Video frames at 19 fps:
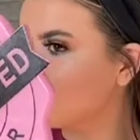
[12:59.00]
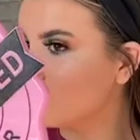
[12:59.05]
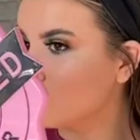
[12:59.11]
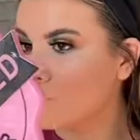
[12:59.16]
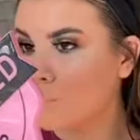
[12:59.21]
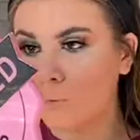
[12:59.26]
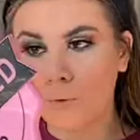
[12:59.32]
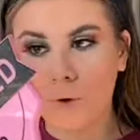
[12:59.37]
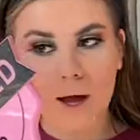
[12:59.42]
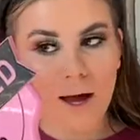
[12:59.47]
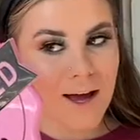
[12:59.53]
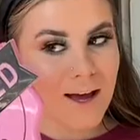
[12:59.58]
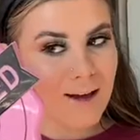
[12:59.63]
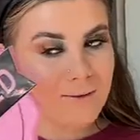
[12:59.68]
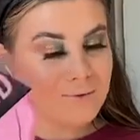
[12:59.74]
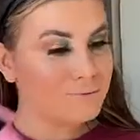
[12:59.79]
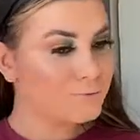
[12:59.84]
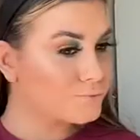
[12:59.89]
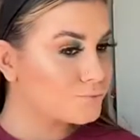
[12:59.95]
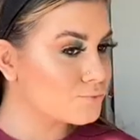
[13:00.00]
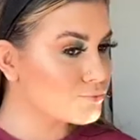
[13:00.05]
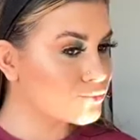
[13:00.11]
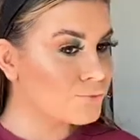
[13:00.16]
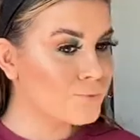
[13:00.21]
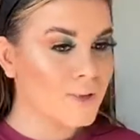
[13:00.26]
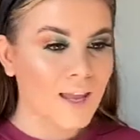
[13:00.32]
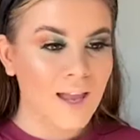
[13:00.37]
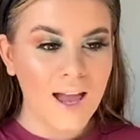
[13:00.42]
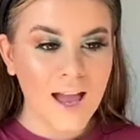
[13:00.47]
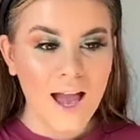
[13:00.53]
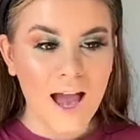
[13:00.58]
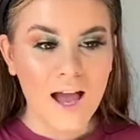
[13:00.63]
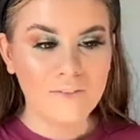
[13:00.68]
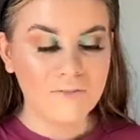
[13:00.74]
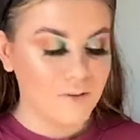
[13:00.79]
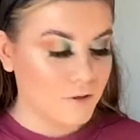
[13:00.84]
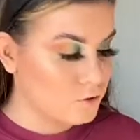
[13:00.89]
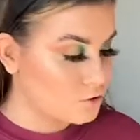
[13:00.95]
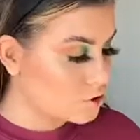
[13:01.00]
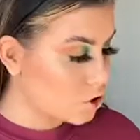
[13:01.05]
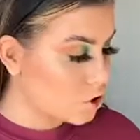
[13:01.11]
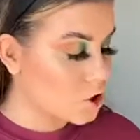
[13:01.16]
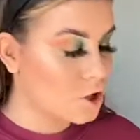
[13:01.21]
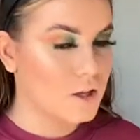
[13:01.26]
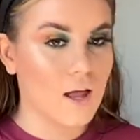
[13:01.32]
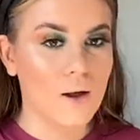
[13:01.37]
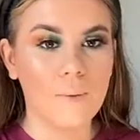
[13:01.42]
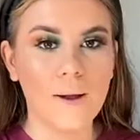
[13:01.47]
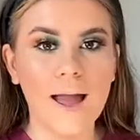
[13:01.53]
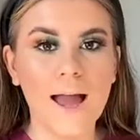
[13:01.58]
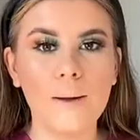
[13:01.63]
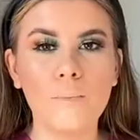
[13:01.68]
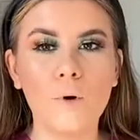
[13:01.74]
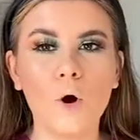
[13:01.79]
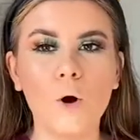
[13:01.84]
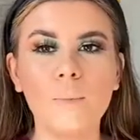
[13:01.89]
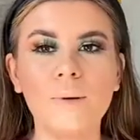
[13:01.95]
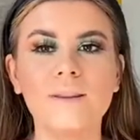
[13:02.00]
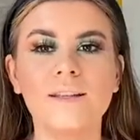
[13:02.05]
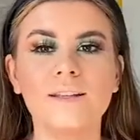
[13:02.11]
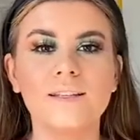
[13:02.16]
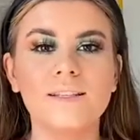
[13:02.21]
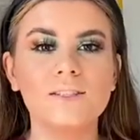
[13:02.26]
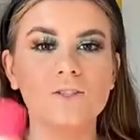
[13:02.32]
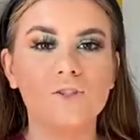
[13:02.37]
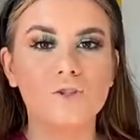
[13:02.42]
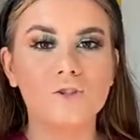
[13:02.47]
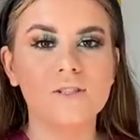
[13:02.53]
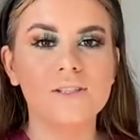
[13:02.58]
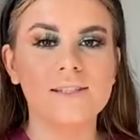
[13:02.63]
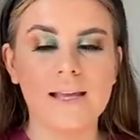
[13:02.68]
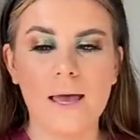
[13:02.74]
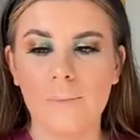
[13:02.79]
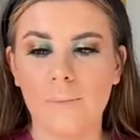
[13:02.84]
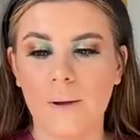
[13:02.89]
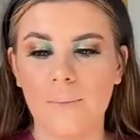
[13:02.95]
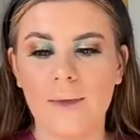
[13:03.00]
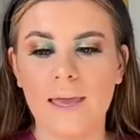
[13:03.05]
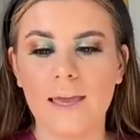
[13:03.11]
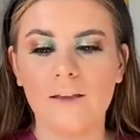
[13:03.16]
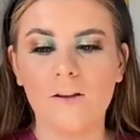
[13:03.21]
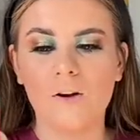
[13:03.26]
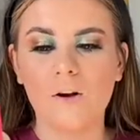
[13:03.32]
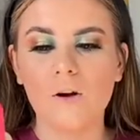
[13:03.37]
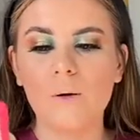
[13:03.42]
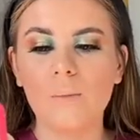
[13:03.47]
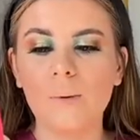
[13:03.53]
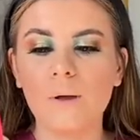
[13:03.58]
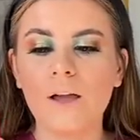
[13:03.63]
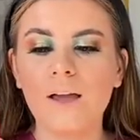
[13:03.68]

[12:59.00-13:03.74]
Wow. I feel so glowy. I'm hoping that this does set my makeup.